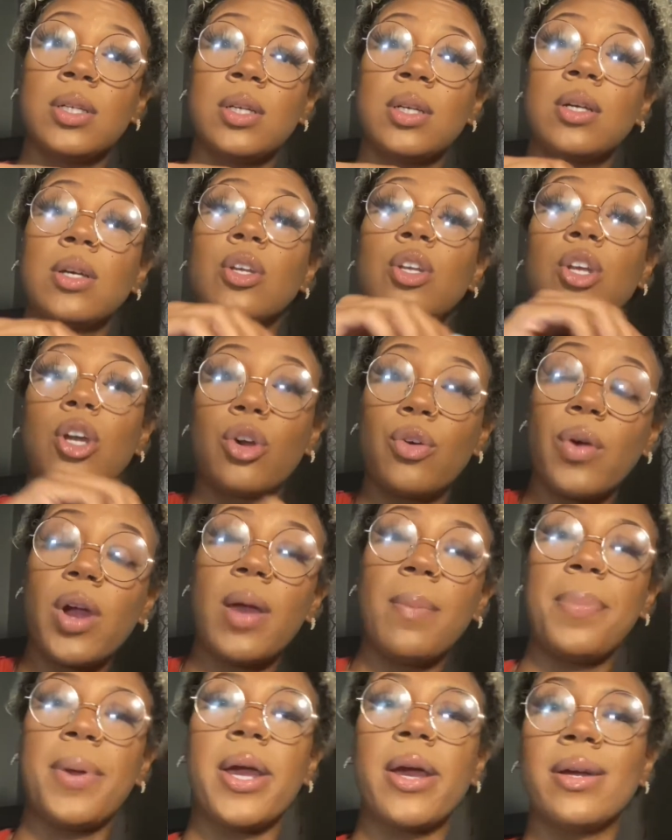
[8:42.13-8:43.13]
your
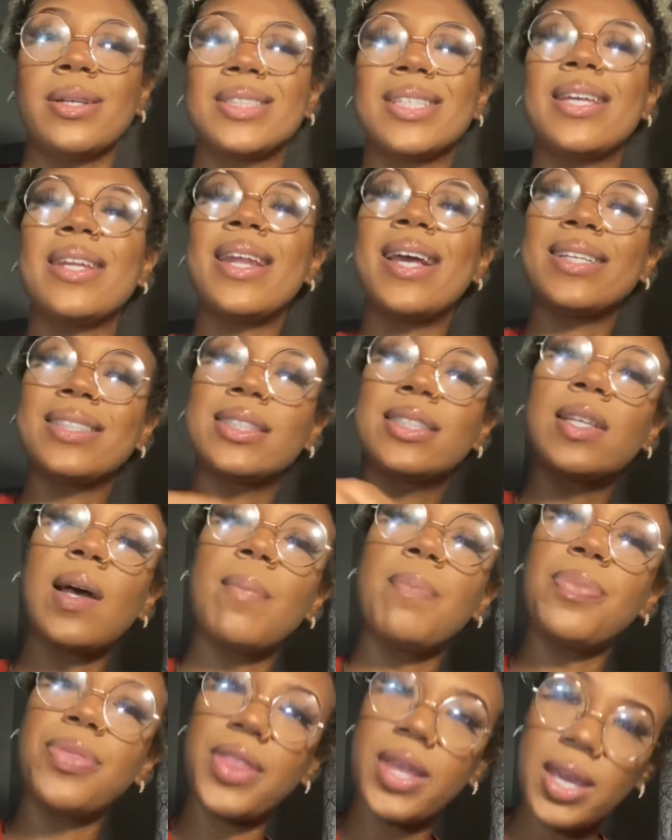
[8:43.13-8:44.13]
grandparents. And that
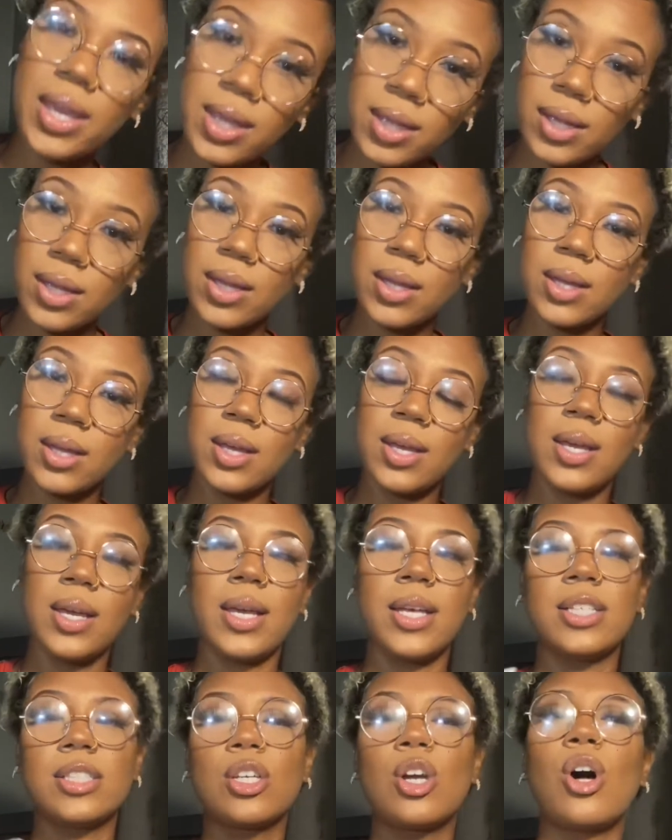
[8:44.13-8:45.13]
something
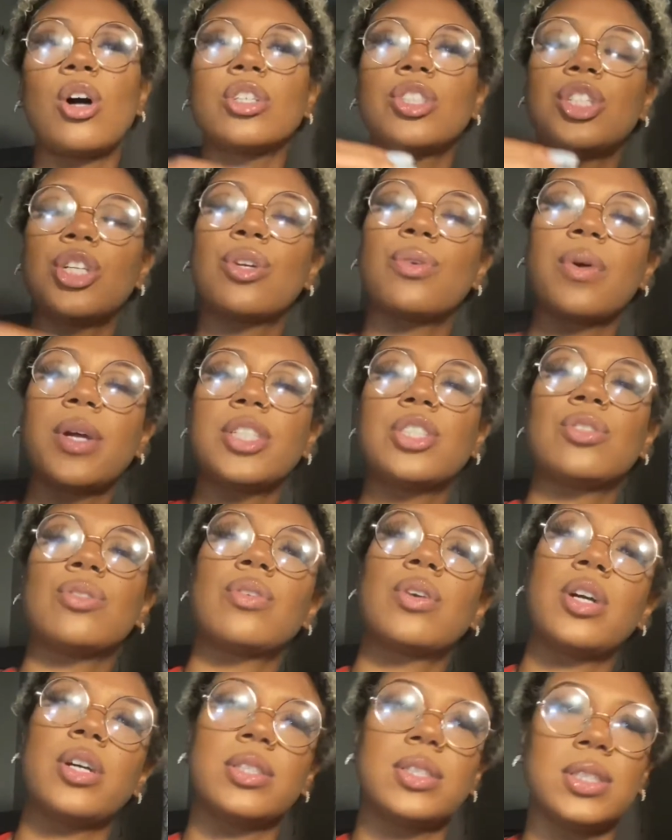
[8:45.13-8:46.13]
is called
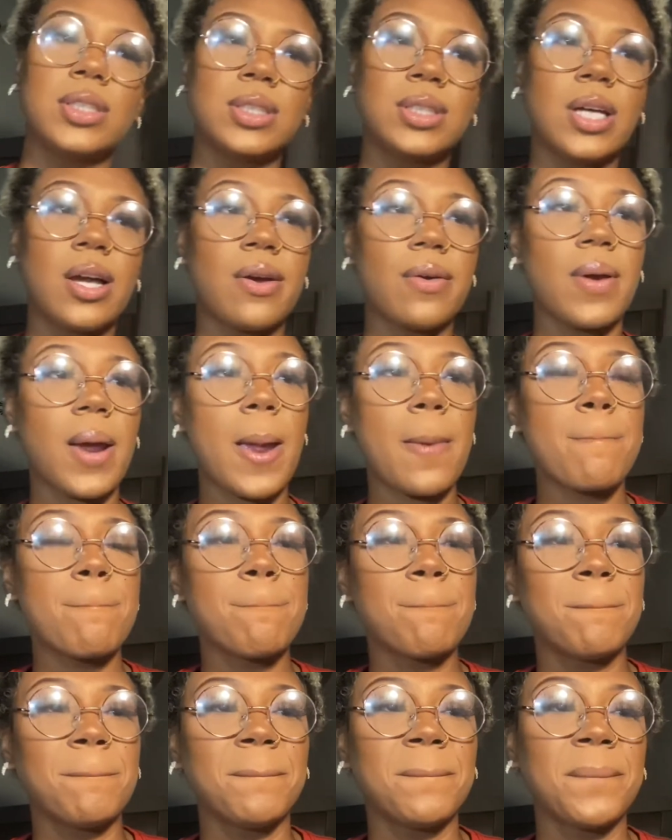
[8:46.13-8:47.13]
generational curses. All right?
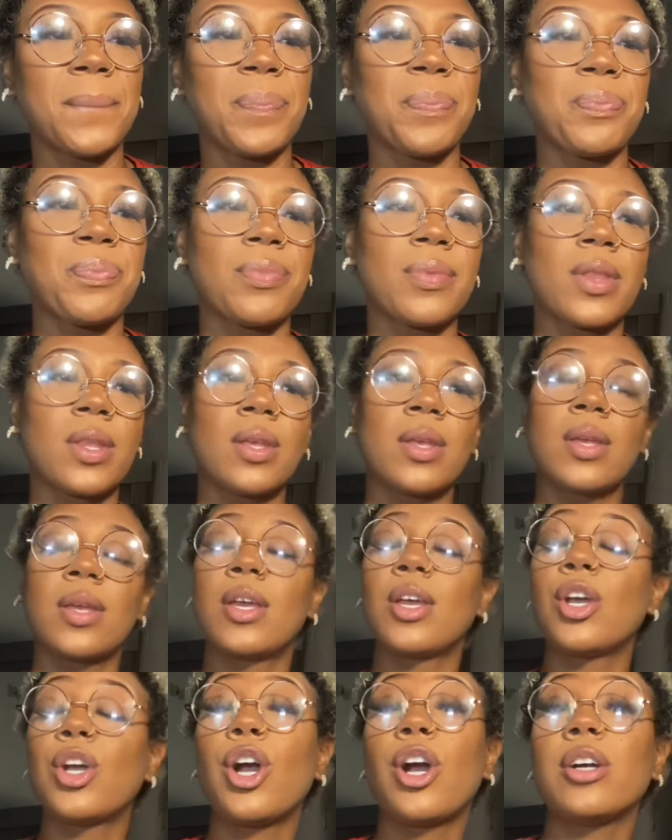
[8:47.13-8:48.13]

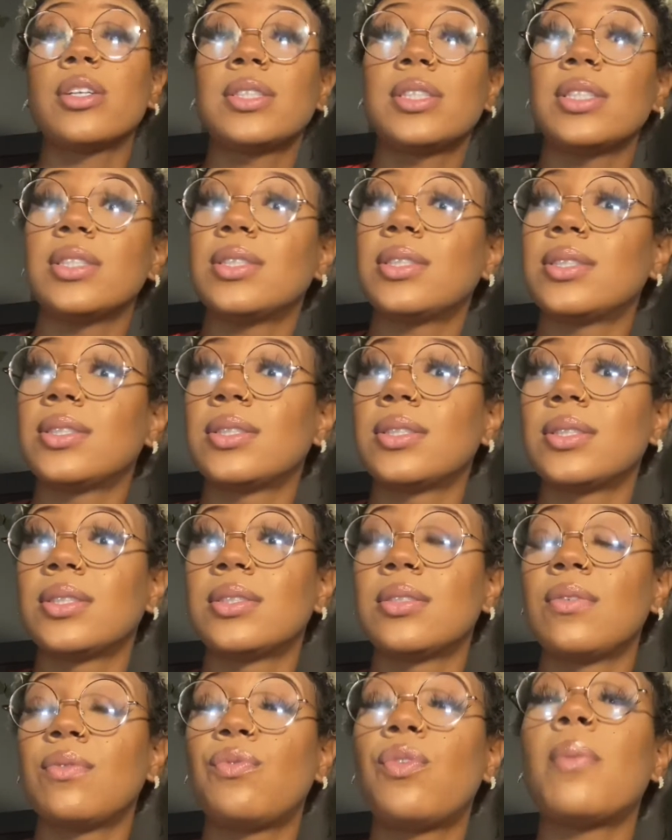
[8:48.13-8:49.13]
Curses.
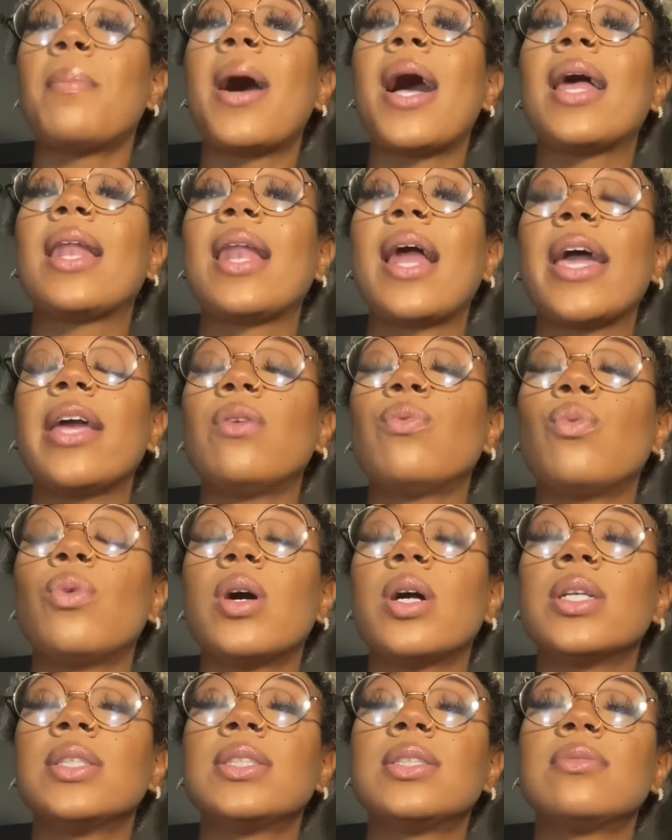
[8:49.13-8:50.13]
For my enlightened
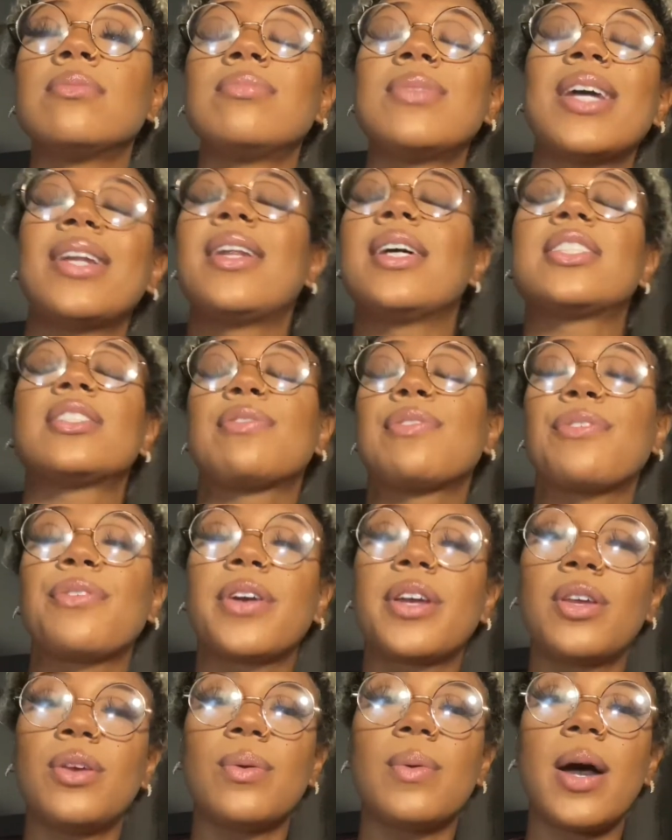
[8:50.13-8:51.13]
ones, that doesn't
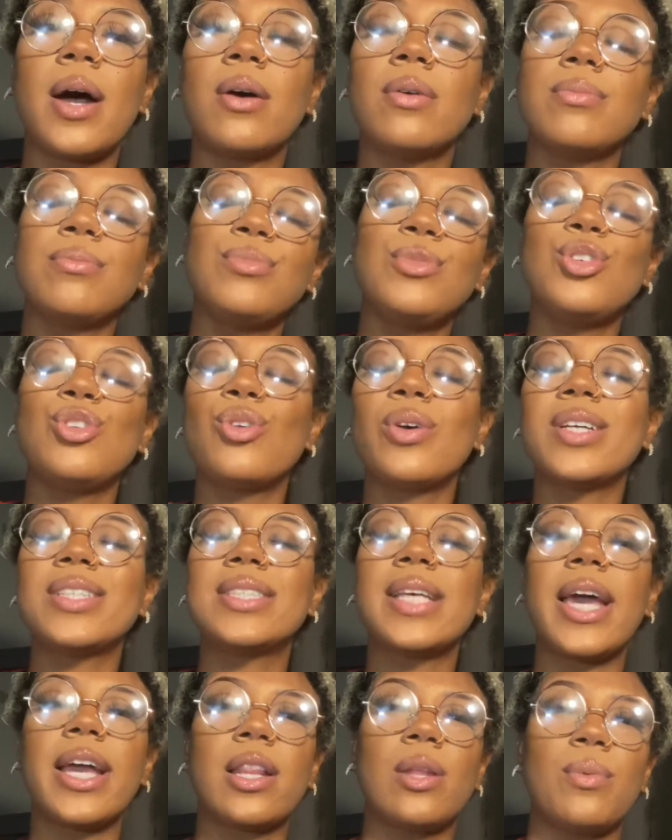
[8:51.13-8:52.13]
freak you out. You know
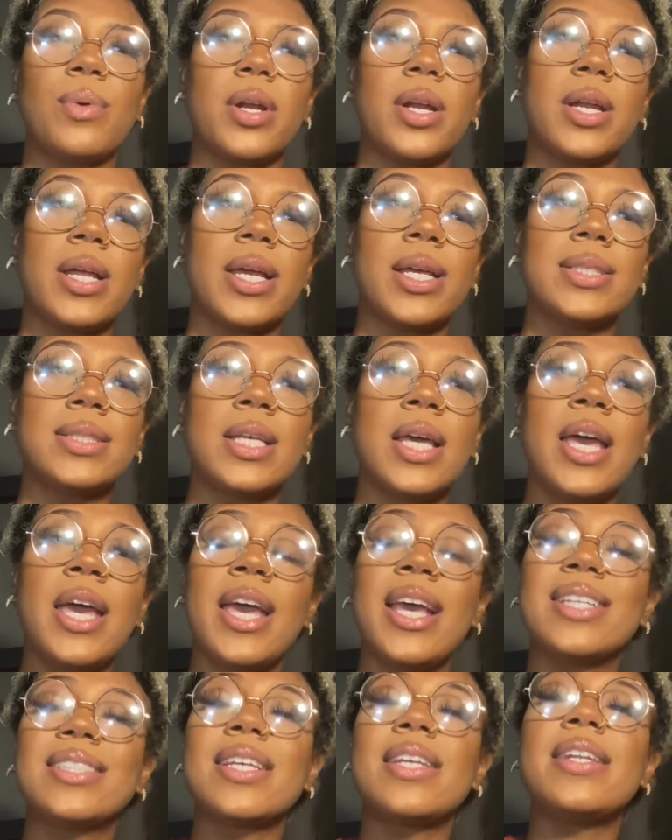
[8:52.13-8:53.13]
exactly what it is.
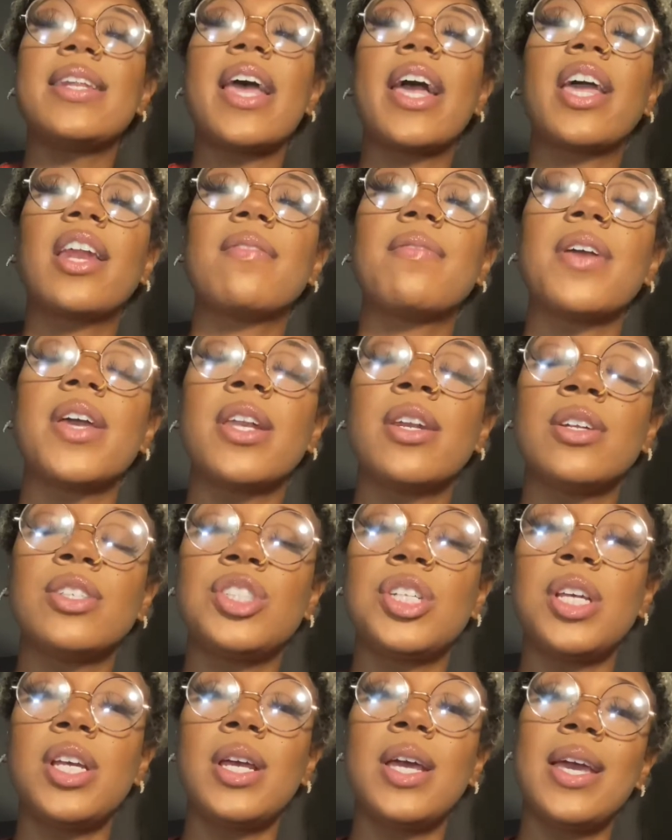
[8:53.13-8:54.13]
It's a negative
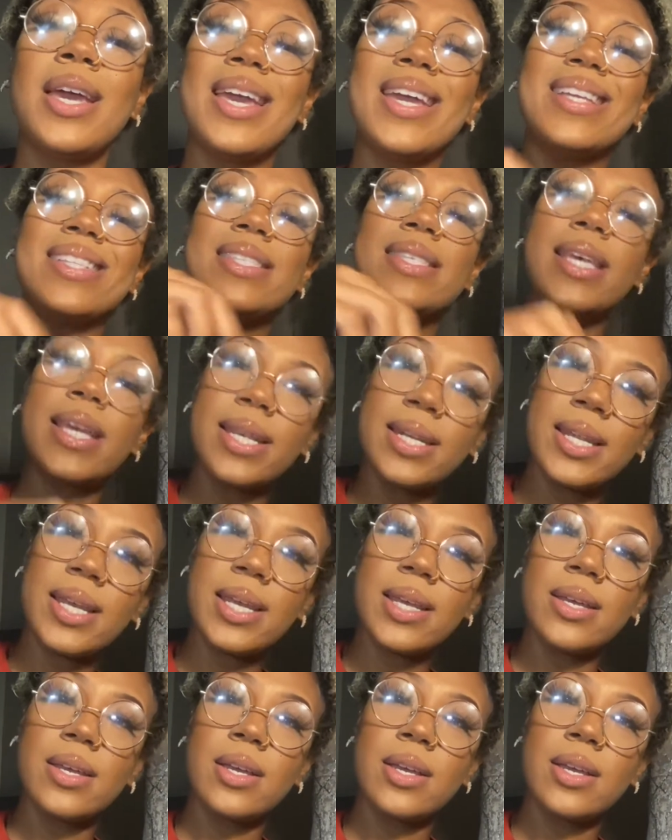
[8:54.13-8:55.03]
energy intended